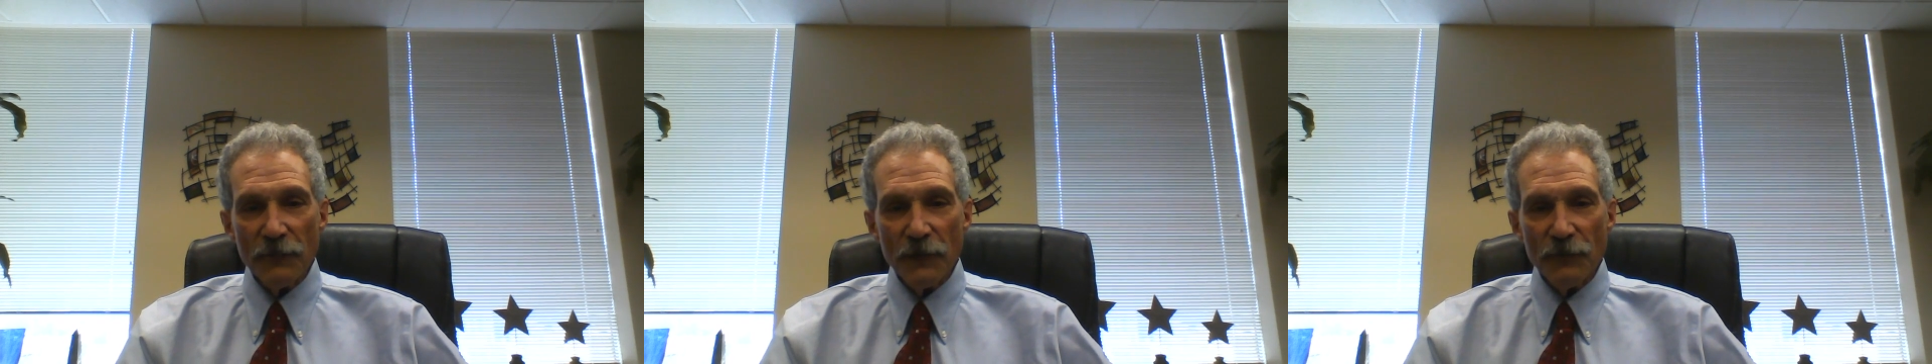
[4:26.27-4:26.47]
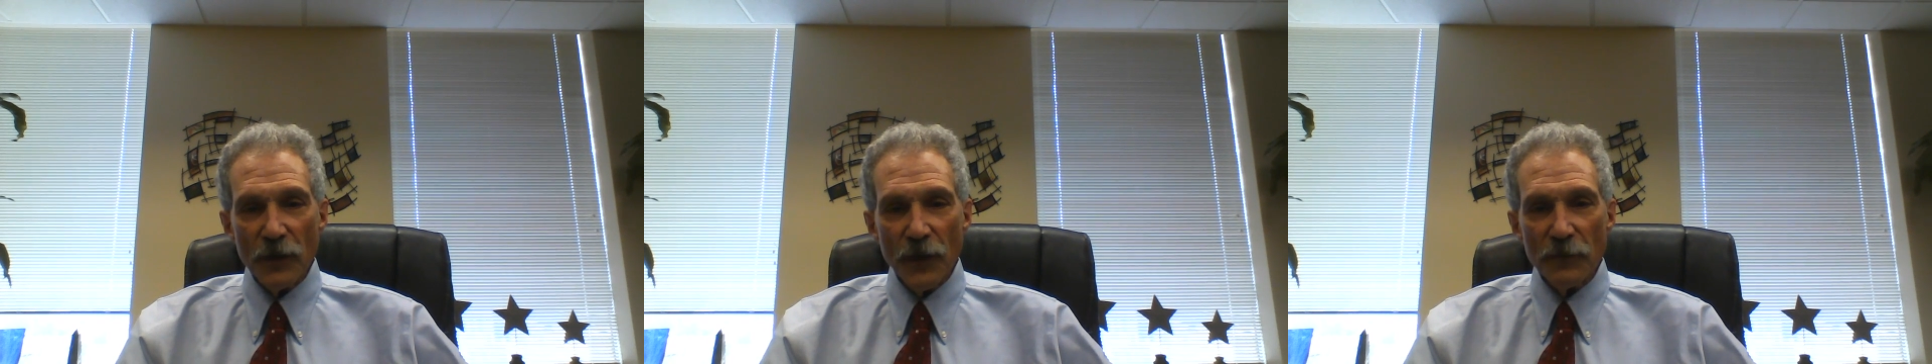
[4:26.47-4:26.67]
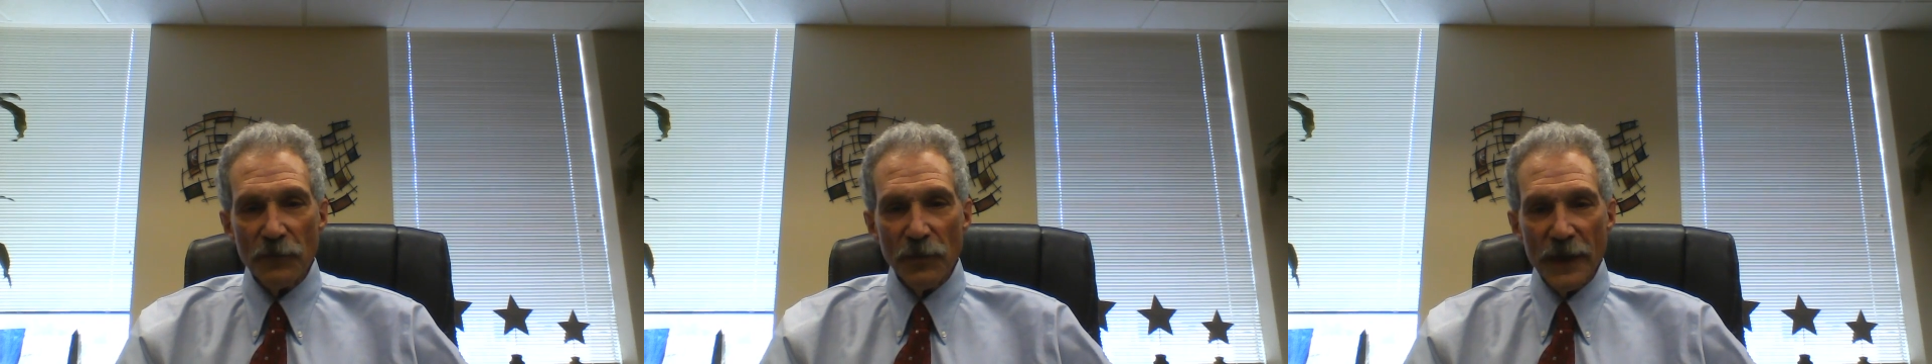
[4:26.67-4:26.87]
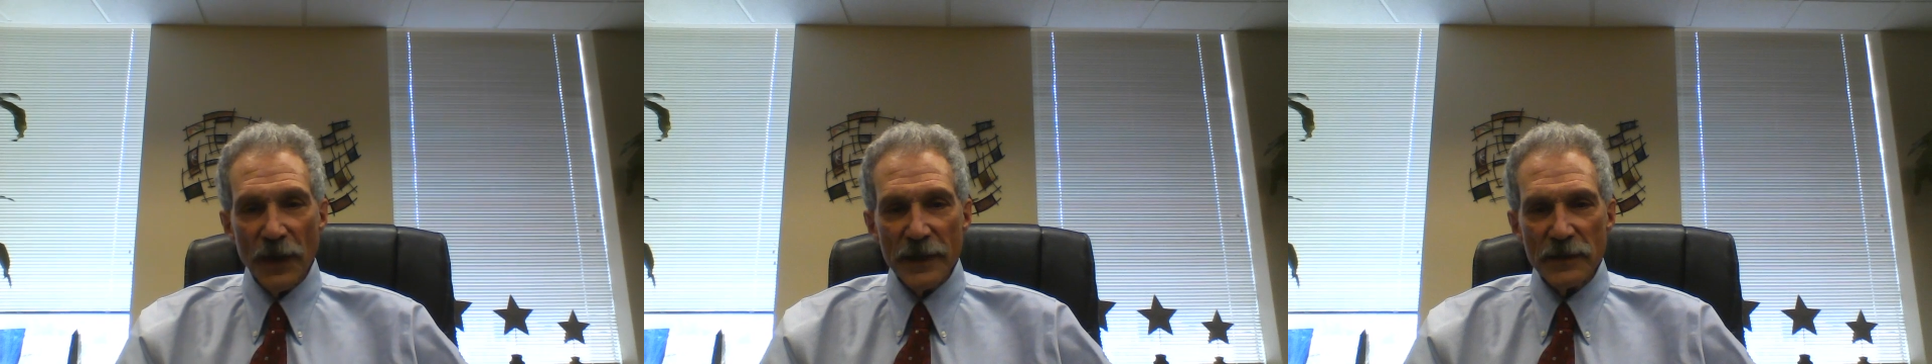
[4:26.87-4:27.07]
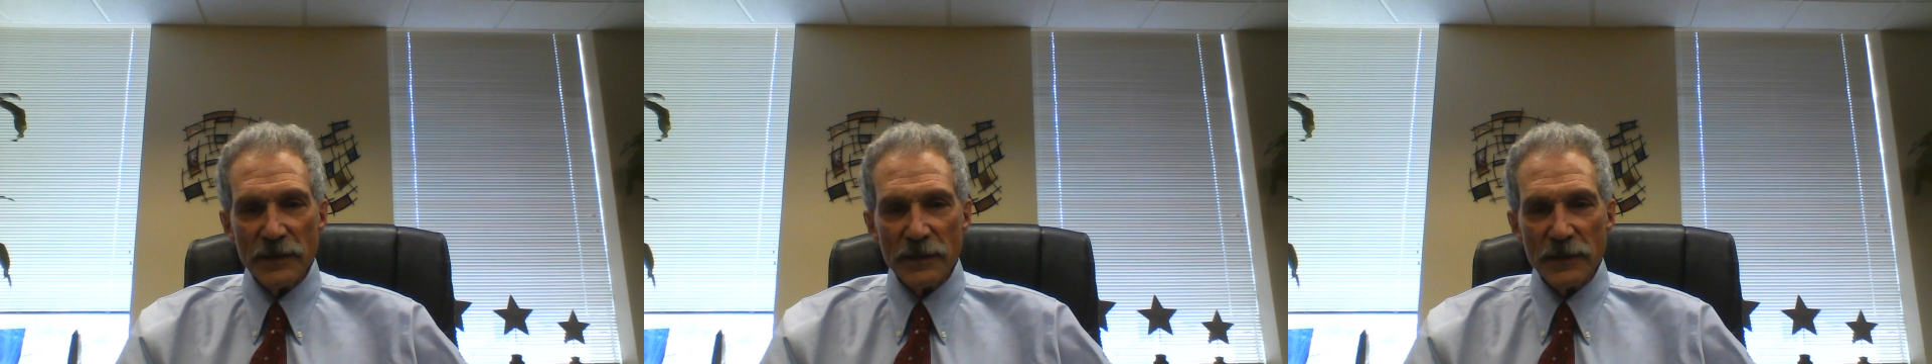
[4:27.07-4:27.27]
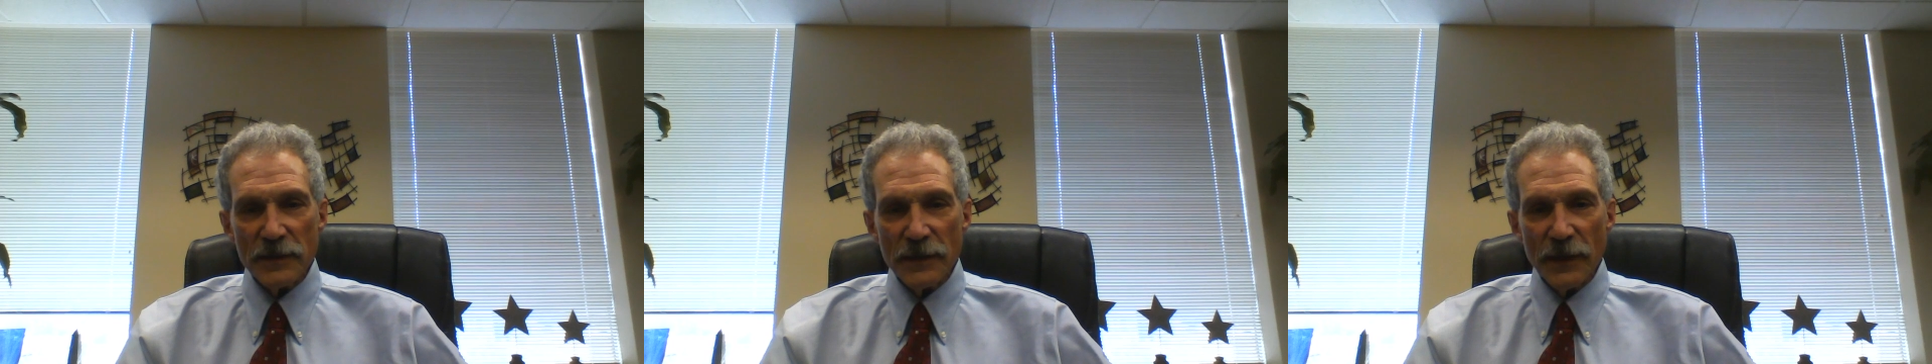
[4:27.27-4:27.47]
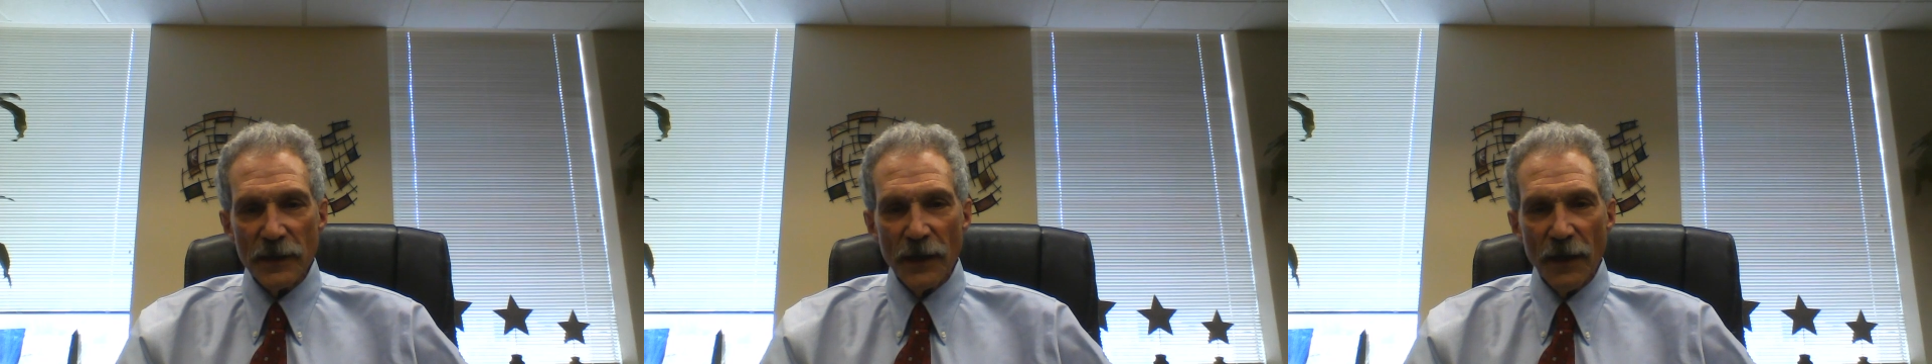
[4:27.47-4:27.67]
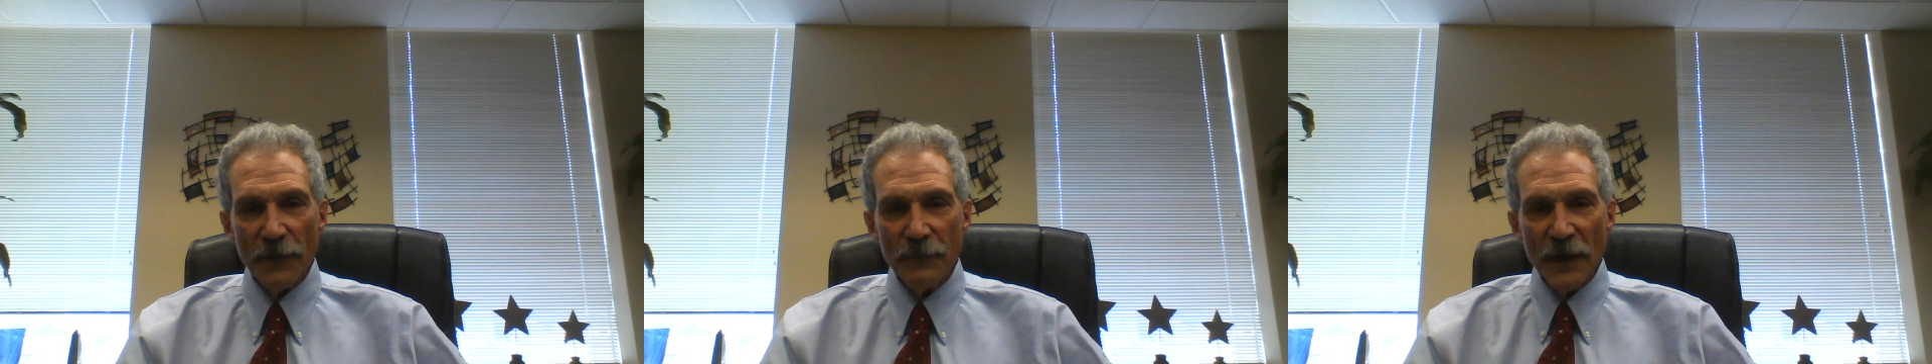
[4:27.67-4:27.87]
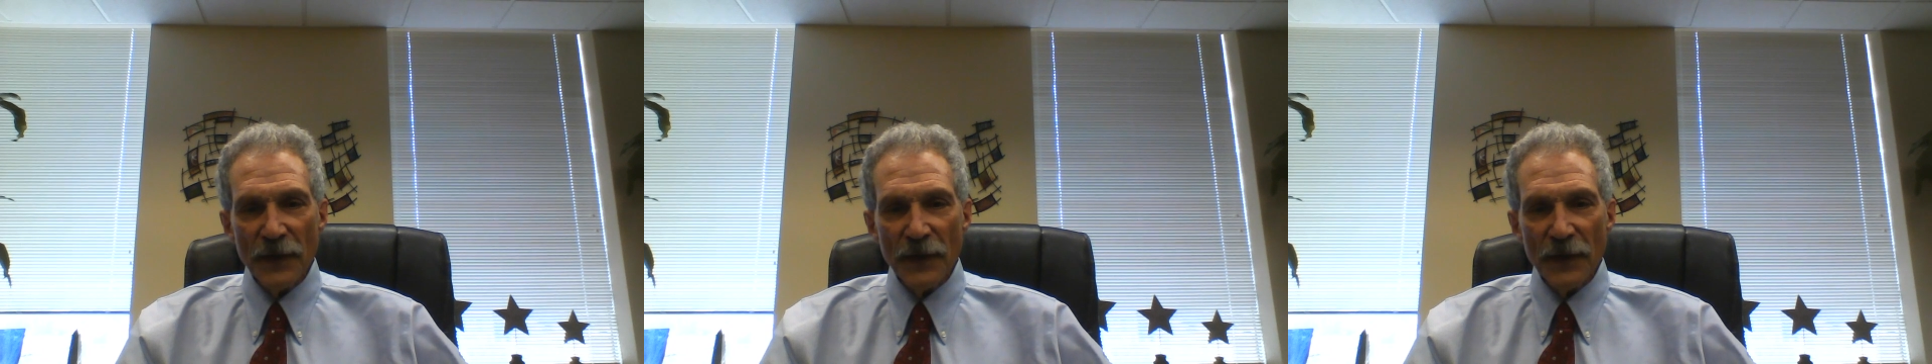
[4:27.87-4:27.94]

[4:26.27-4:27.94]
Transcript: in fun places. The